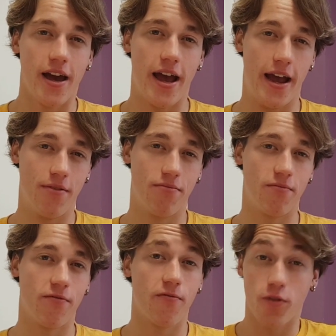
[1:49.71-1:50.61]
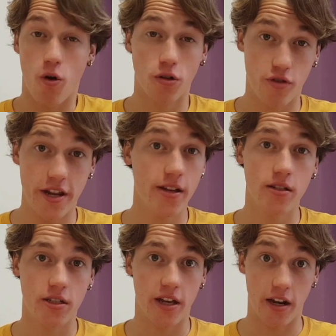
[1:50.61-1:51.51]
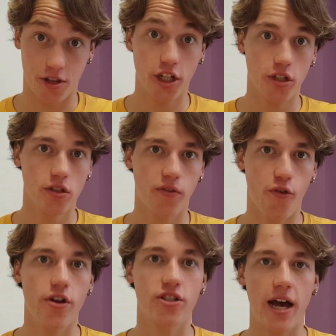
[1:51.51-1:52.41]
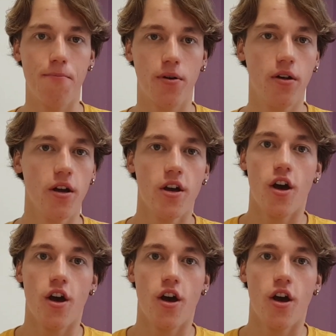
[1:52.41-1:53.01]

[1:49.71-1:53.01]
in cold readings, in auditions for example,